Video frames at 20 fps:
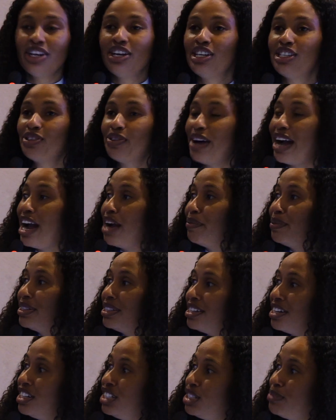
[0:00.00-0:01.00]
So I
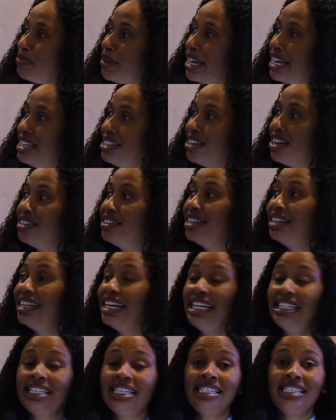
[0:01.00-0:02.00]
will touch base on the
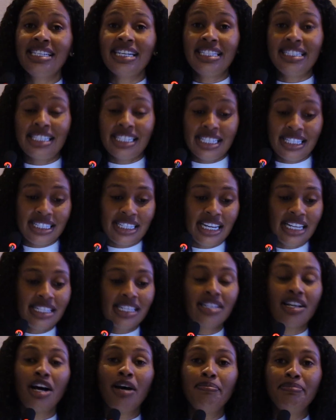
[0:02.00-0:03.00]
latest statistics
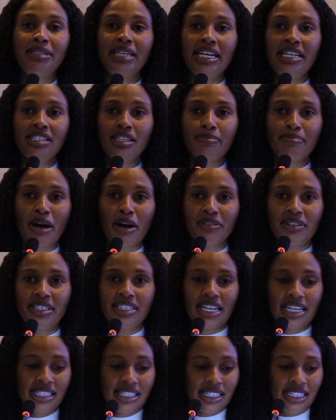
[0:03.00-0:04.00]
and updates about
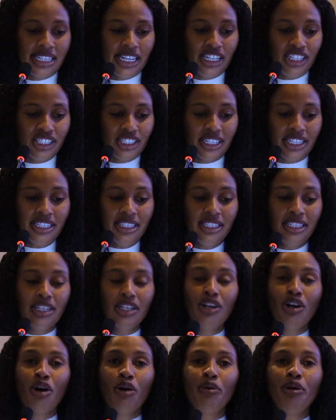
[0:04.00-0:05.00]
the
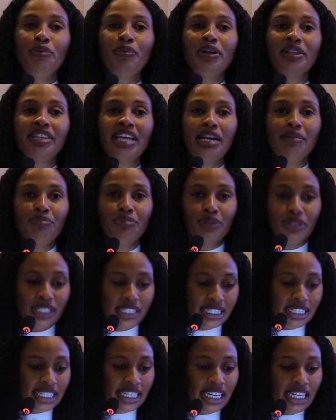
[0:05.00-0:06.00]
destination. We will then
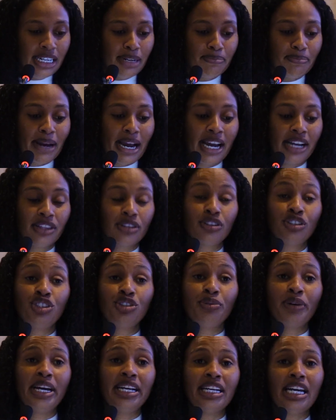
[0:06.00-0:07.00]
proceed by the
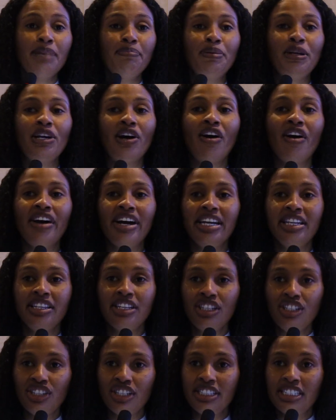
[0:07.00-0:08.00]
trade and PR
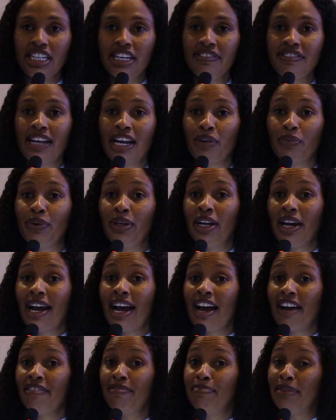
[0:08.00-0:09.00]
initiatives that we
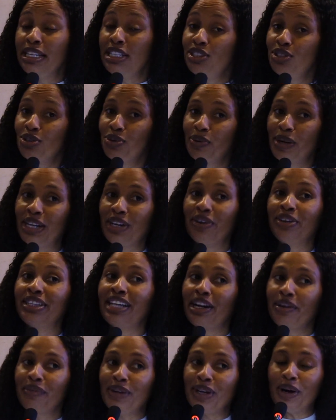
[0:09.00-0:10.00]
have been doing or
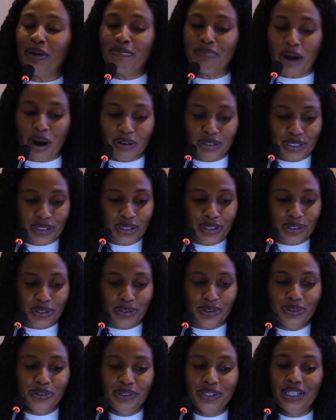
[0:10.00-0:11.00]
that we are about to
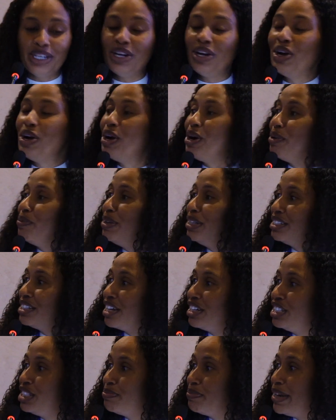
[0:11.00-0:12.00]
do. We'll
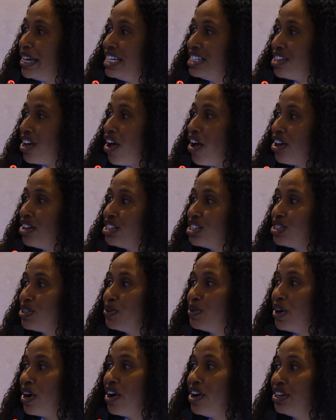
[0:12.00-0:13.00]
touch base
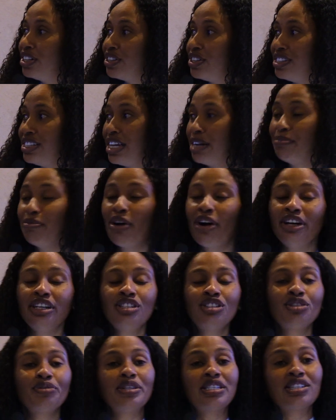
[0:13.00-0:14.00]
also on the St.
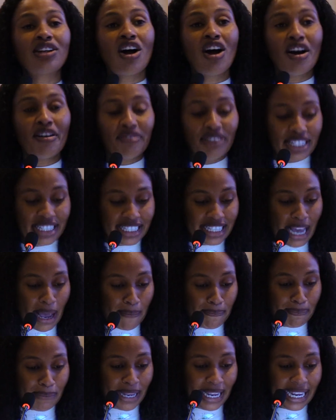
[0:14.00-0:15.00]
Martin Tourist Office
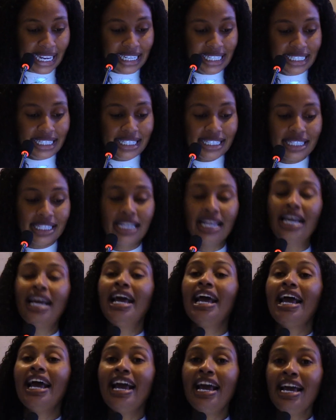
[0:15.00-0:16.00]
campaigns
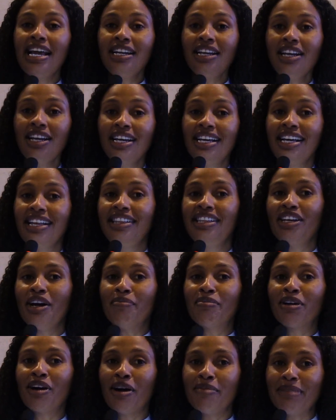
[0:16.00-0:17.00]
and the
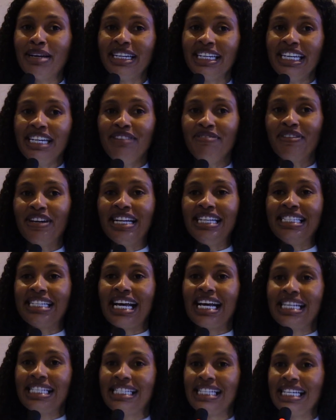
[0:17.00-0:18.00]
upcoming events,
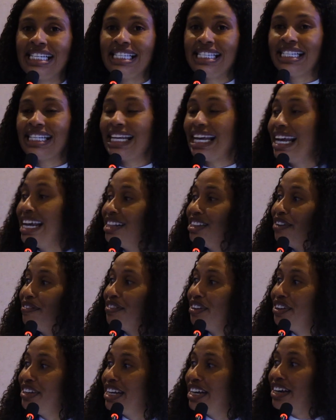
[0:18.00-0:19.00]
as this end
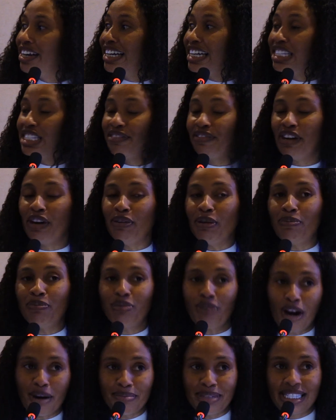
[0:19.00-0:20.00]
of the year is very
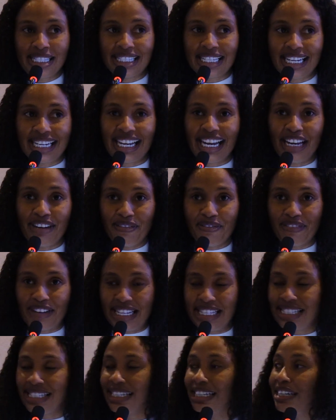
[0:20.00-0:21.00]
promising and
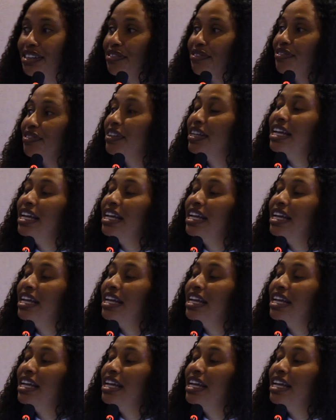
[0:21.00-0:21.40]
festive.